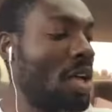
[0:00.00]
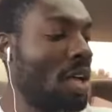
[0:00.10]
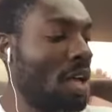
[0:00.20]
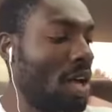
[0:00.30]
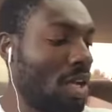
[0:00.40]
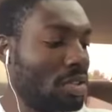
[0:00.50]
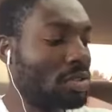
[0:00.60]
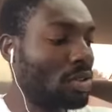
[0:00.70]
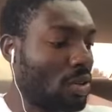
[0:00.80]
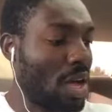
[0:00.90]
And
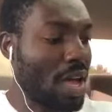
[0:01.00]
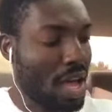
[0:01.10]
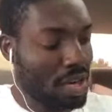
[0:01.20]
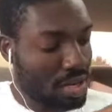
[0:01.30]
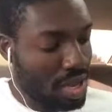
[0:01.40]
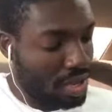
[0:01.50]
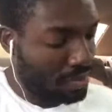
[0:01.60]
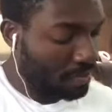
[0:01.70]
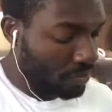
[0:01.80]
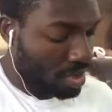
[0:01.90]
so I had that,
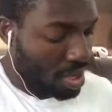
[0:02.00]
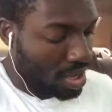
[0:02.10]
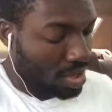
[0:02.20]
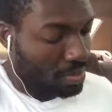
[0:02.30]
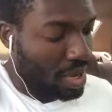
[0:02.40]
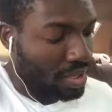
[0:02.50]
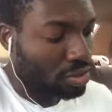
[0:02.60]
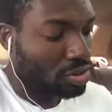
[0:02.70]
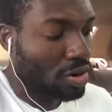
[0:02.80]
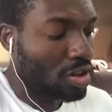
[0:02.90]
and my
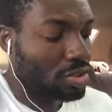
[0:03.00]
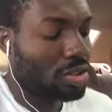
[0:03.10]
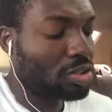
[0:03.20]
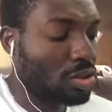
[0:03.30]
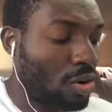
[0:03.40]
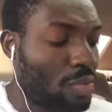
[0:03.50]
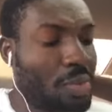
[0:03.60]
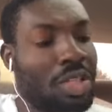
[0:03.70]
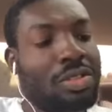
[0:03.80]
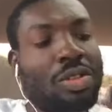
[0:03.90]
instructor told
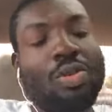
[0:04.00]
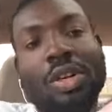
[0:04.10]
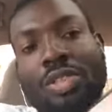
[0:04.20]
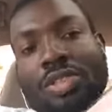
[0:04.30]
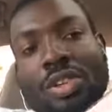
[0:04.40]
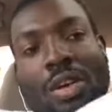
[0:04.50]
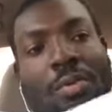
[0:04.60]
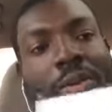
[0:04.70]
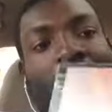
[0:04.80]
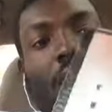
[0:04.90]
me to do a
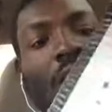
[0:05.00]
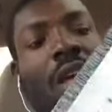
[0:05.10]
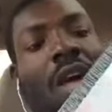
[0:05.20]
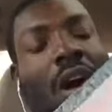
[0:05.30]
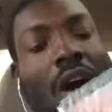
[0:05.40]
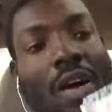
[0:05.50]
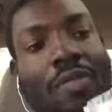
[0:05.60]
summary of